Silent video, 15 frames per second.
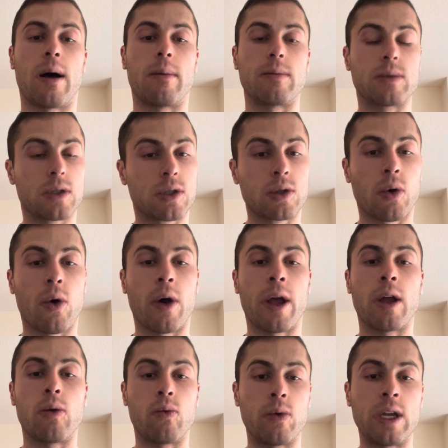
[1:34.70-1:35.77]

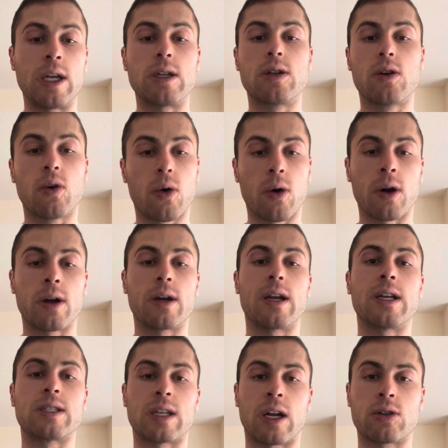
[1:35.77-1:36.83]
soy, wheat, corn,
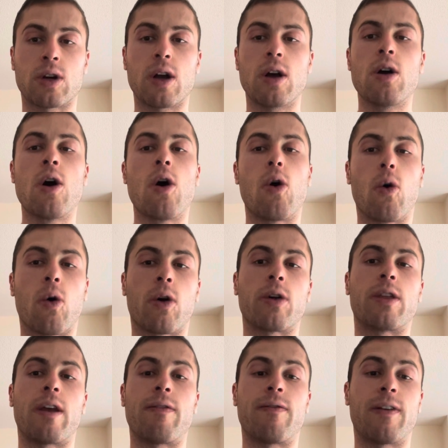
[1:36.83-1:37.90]
etc., or
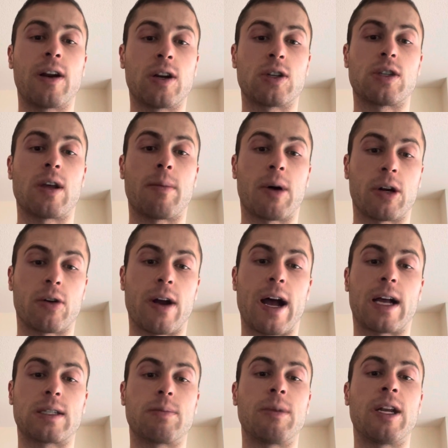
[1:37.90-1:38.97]
they finish them on
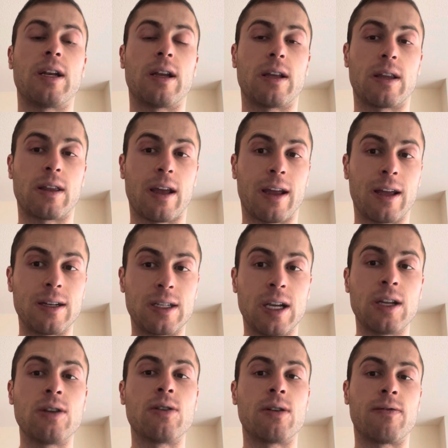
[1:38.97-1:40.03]
grass, meaning they
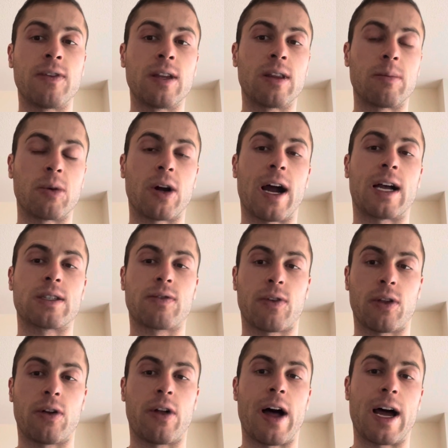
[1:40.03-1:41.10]
continue to feed them grass for
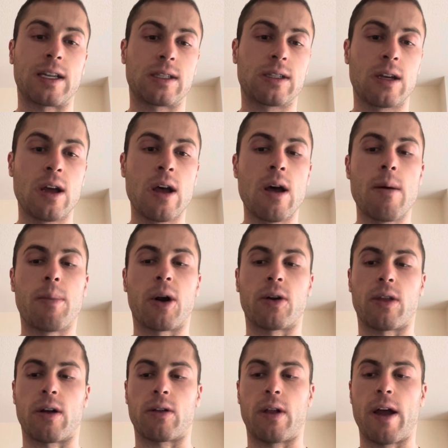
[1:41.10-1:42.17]
the last part of
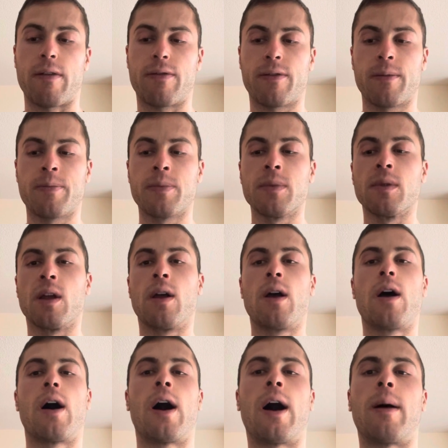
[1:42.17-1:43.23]
their life.
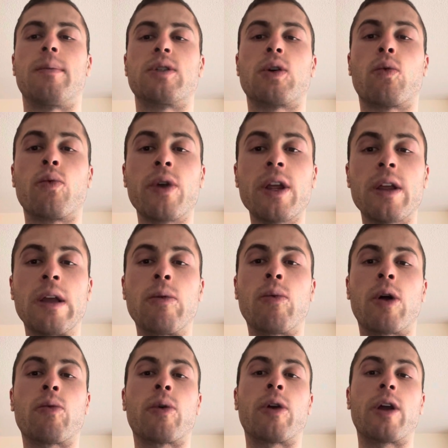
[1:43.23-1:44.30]
So really
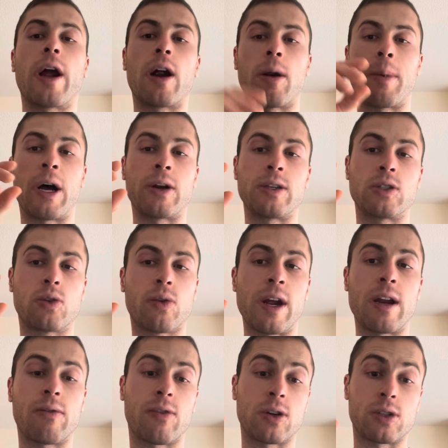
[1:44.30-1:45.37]
what we care about is
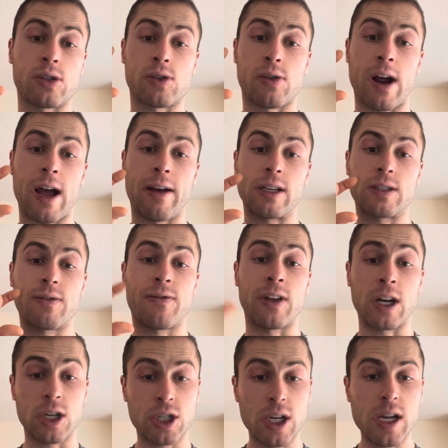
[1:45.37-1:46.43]
grain versus grass
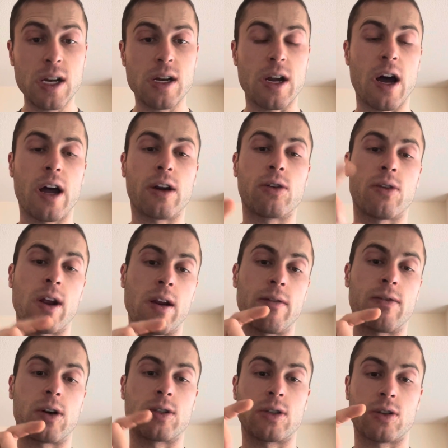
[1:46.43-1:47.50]
finishing, not grain
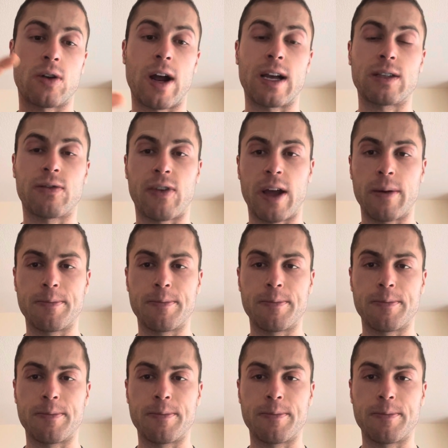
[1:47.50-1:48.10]
versus grass fed.